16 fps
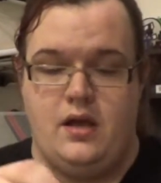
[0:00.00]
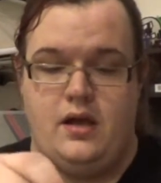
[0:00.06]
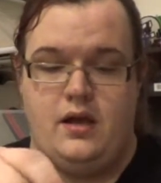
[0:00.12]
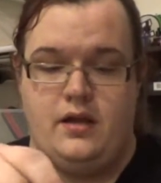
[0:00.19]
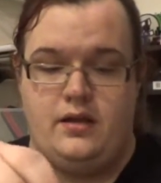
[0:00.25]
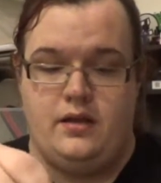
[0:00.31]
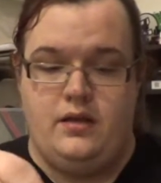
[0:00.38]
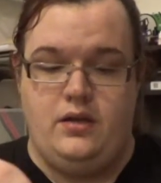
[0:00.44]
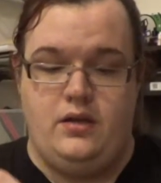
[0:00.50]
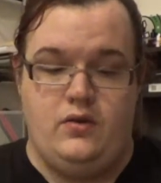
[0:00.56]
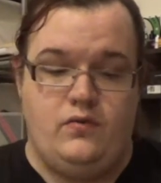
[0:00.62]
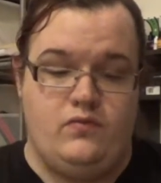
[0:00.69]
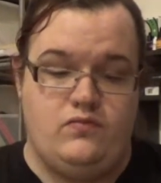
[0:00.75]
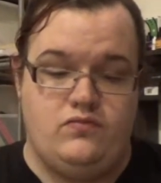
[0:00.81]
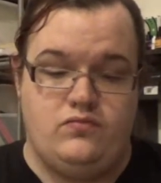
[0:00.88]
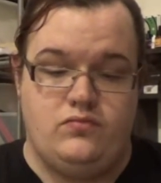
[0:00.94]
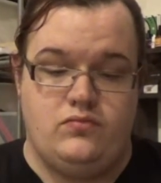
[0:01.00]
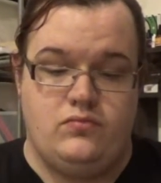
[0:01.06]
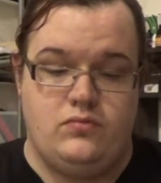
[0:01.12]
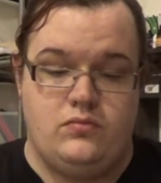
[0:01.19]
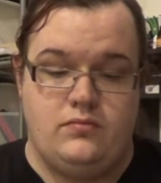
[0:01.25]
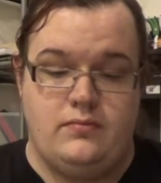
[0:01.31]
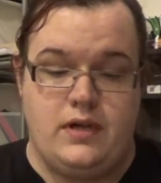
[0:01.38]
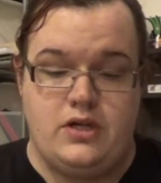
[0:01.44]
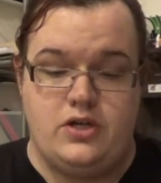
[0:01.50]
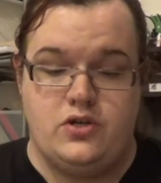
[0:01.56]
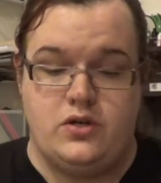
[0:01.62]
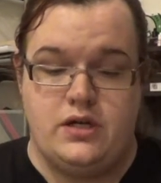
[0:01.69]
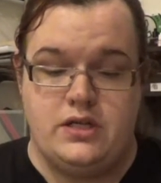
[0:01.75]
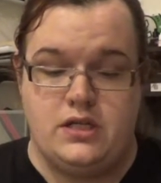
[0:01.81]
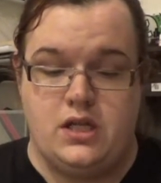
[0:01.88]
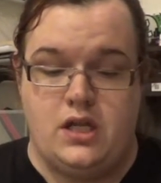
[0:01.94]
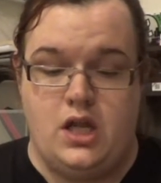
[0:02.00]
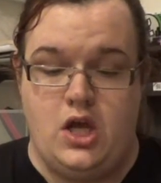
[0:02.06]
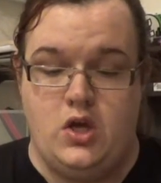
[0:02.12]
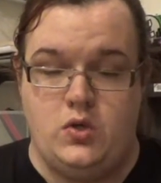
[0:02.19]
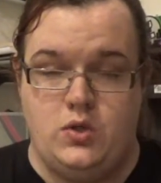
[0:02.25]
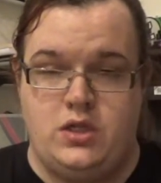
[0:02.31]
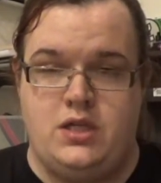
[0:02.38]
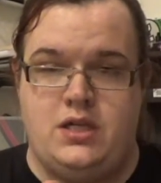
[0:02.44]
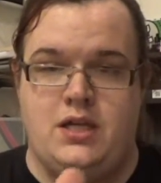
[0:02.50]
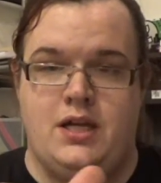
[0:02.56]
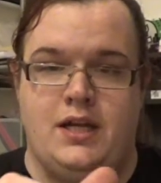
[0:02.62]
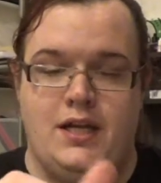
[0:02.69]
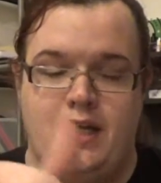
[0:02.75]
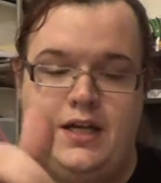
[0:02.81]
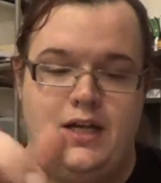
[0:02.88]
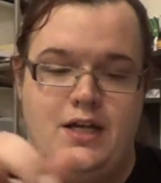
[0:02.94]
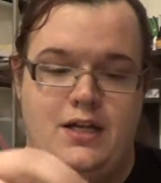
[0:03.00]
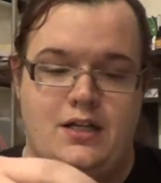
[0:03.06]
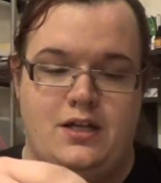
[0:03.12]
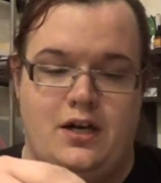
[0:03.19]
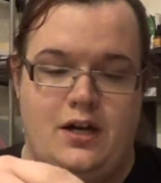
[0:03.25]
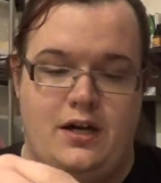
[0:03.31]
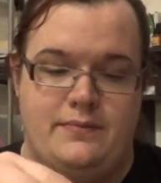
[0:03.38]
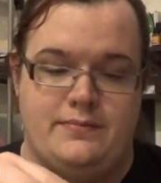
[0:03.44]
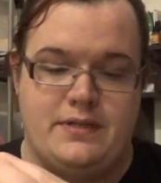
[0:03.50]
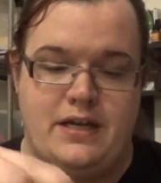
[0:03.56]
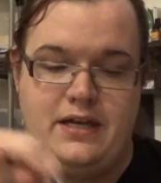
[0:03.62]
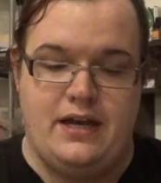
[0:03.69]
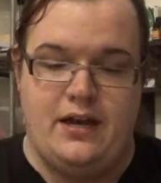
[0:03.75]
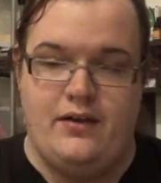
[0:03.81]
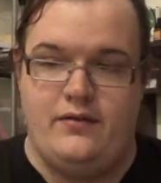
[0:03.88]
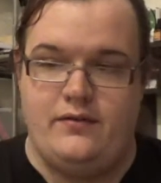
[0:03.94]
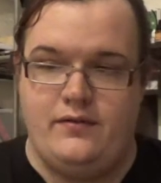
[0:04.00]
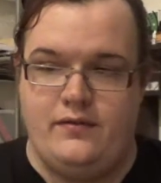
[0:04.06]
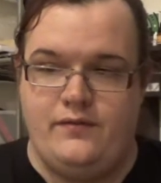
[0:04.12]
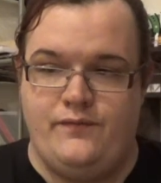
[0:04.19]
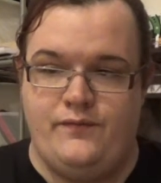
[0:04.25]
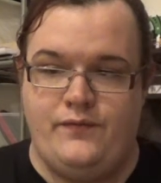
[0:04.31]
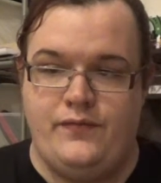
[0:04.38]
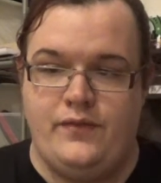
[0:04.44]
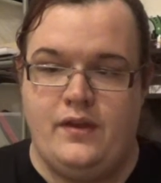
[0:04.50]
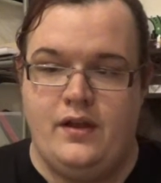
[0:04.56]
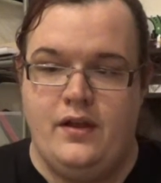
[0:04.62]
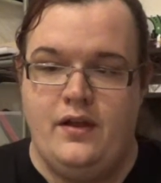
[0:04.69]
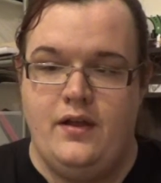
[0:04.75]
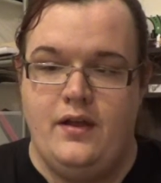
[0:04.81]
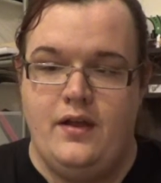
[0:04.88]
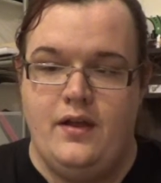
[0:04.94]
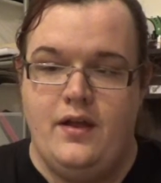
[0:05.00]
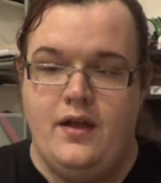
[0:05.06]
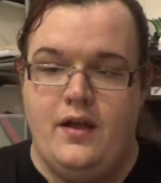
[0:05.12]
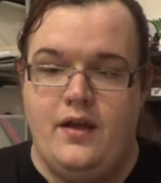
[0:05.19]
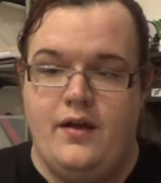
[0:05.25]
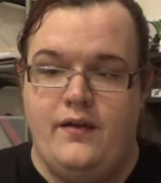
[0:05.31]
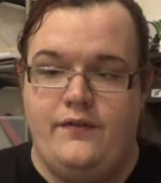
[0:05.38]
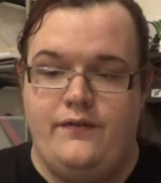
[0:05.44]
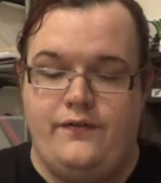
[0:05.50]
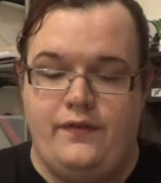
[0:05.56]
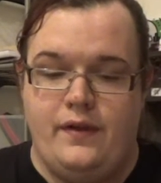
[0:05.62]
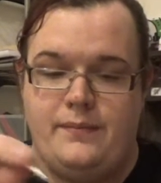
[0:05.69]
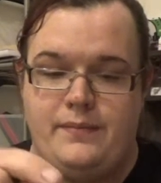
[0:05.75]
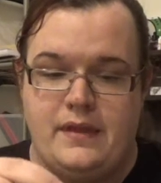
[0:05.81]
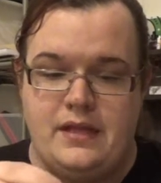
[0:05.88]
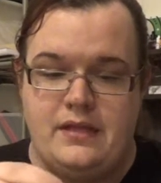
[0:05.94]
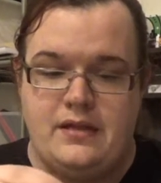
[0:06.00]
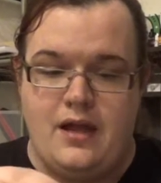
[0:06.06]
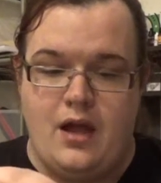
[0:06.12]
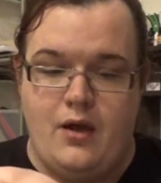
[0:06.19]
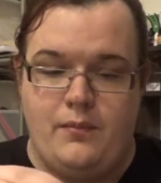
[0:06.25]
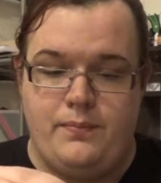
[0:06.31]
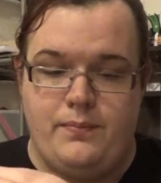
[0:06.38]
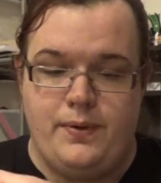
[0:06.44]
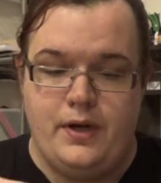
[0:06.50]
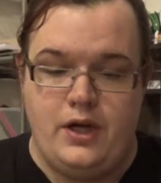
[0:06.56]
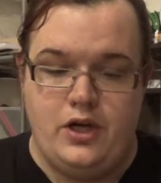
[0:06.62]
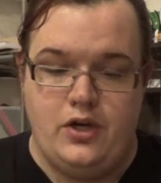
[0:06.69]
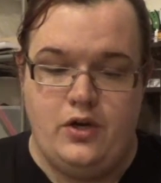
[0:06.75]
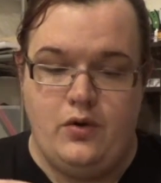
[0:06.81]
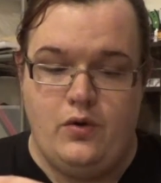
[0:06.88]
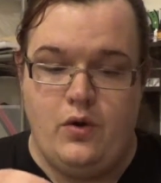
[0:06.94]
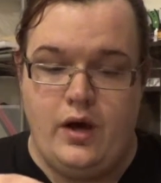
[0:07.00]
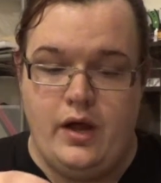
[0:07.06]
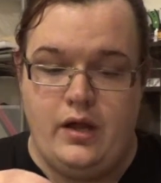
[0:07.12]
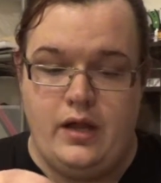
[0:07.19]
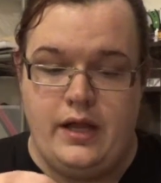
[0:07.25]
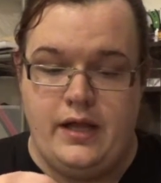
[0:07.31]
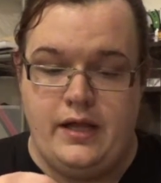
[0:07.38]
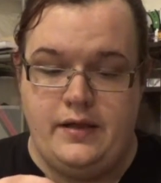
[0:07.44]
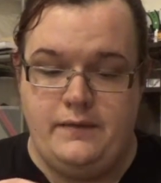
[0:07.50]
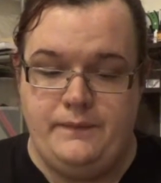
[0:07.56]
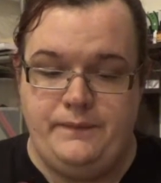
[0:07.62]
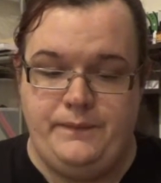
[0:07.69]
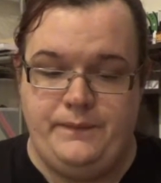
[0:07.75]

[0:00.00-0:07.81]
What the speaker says: And then you make sure it's closed, turn it upside down, flip this out, put your new coil in,